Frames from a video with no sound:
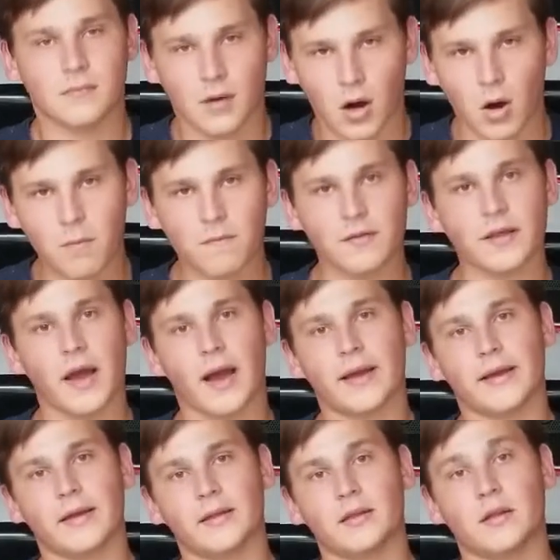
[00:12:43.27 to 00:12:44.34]
Hopefully I
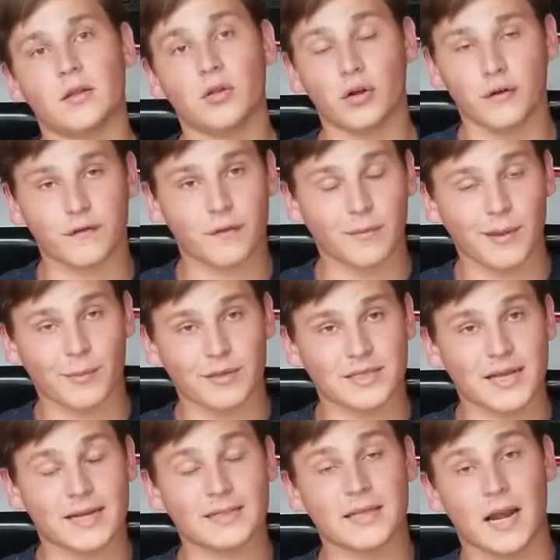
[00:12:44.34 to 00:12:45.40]
can learn from the
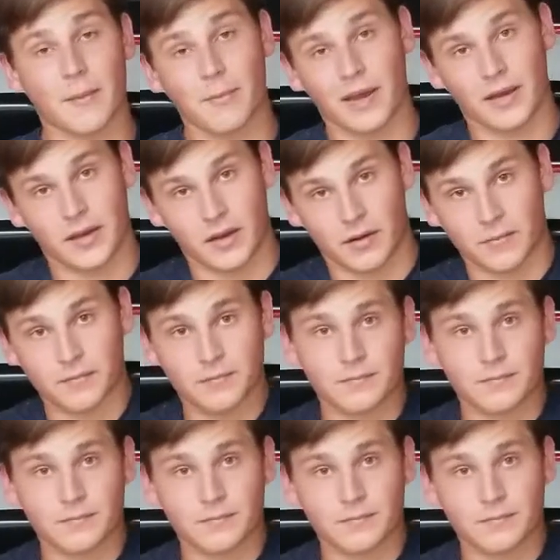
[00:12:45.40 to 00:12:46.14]
mistakes that I made here,